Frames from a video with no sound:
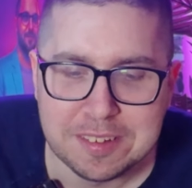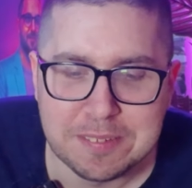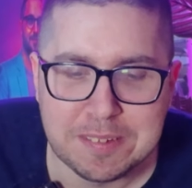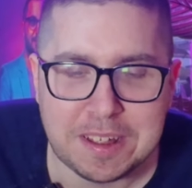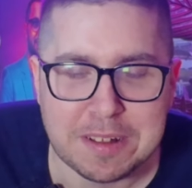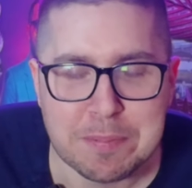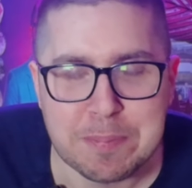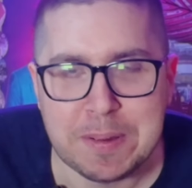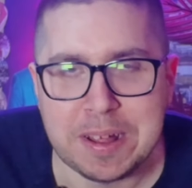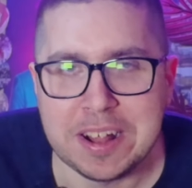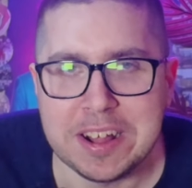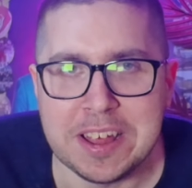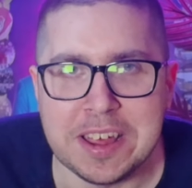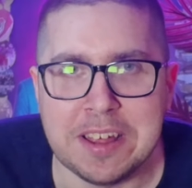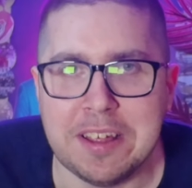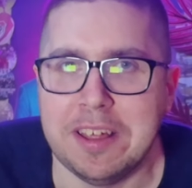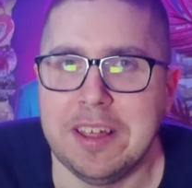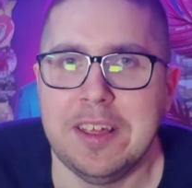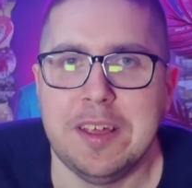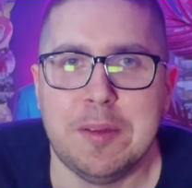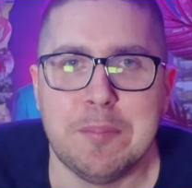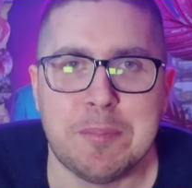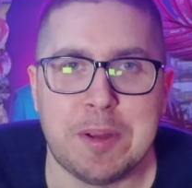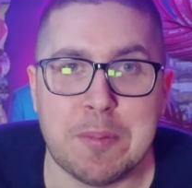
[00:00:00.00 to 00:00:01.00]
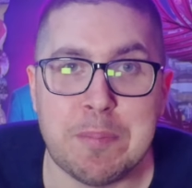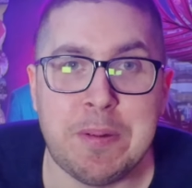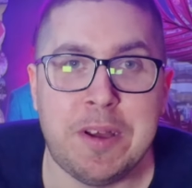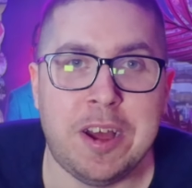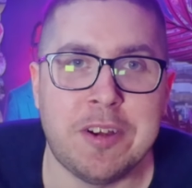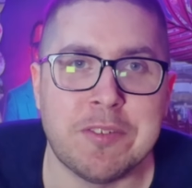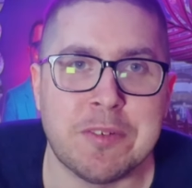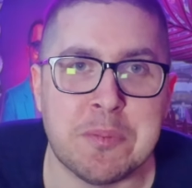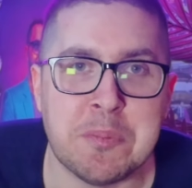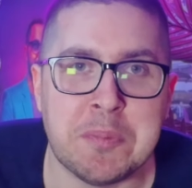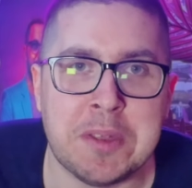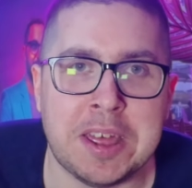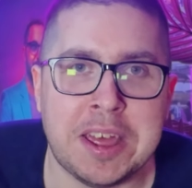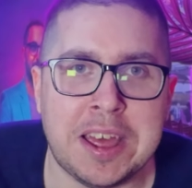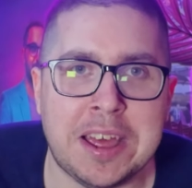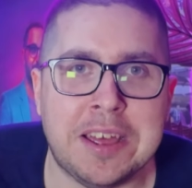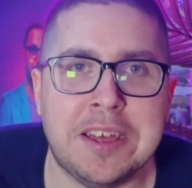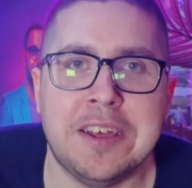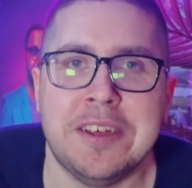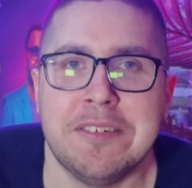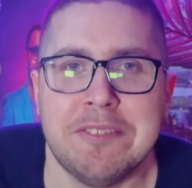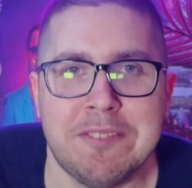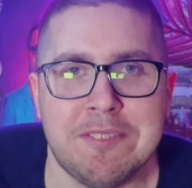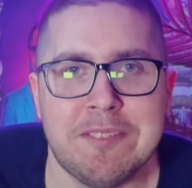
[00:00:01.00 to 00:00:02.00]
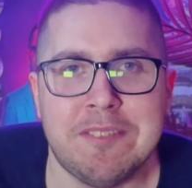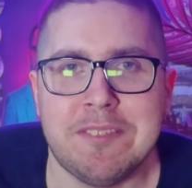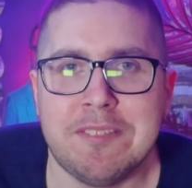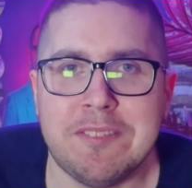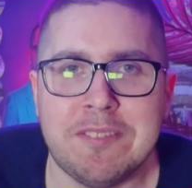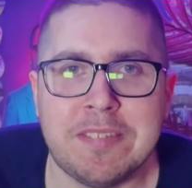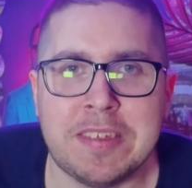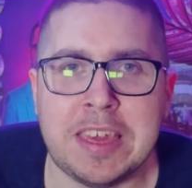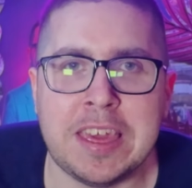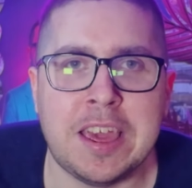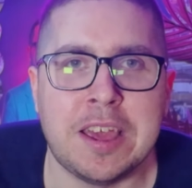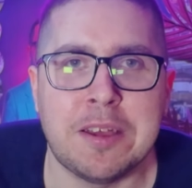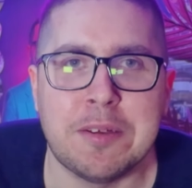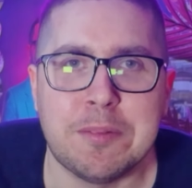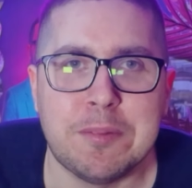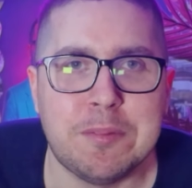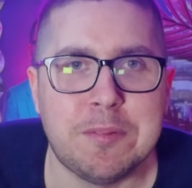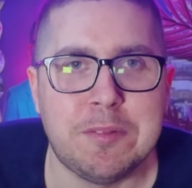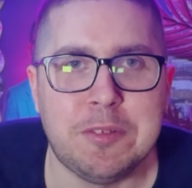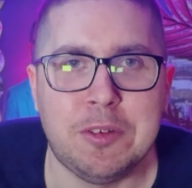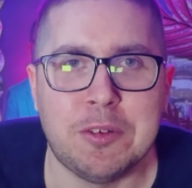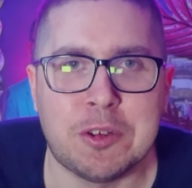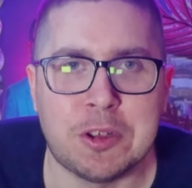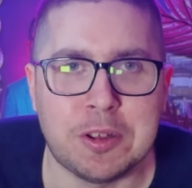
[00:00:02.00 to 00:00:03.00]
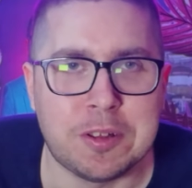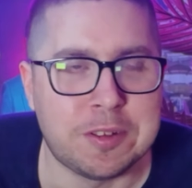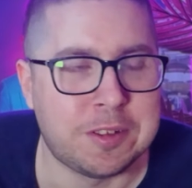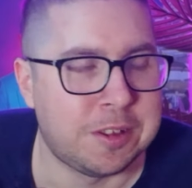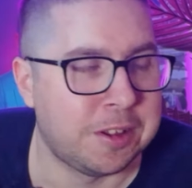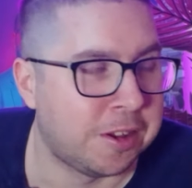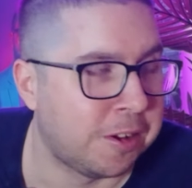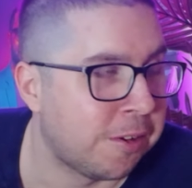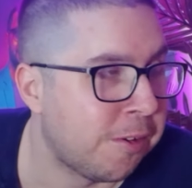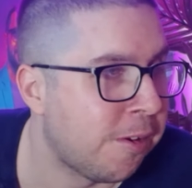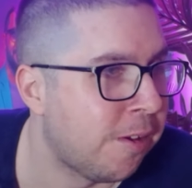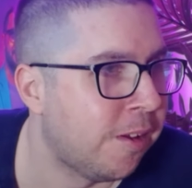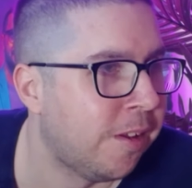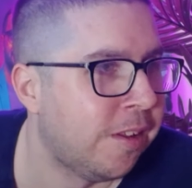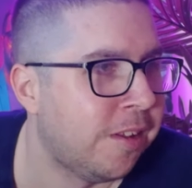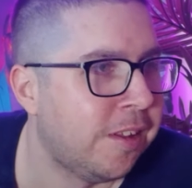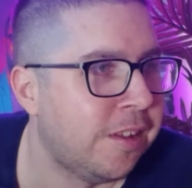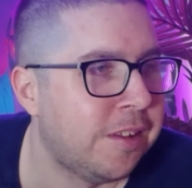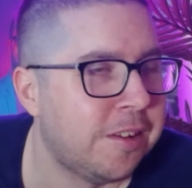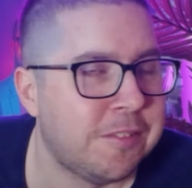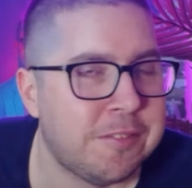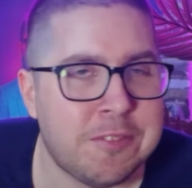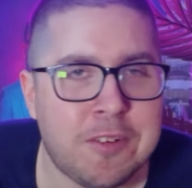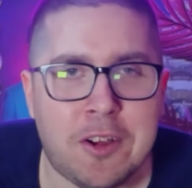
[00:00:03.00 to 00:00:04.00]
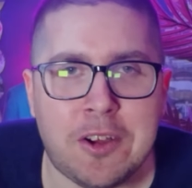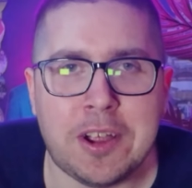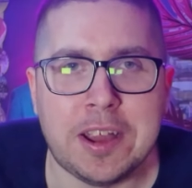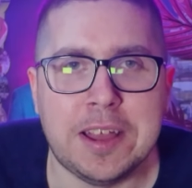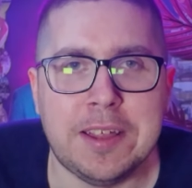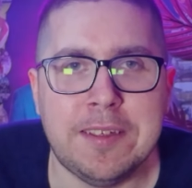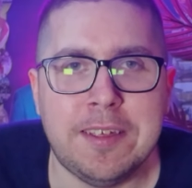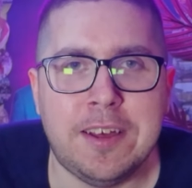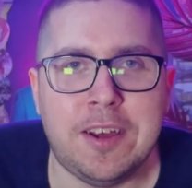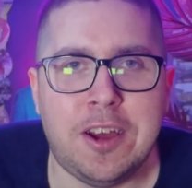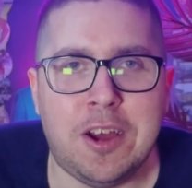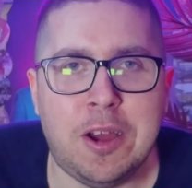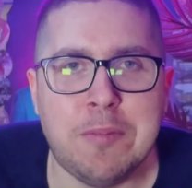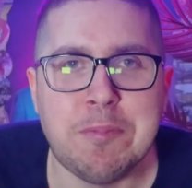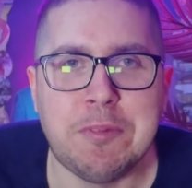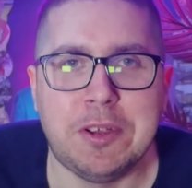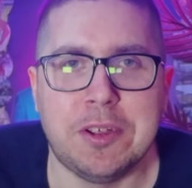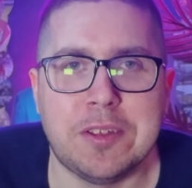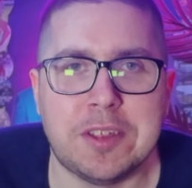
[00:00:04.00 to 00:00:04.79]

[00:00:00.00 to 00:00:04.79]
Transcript: That's about it. But apart from that, yeah, you're good to go. Right, I'm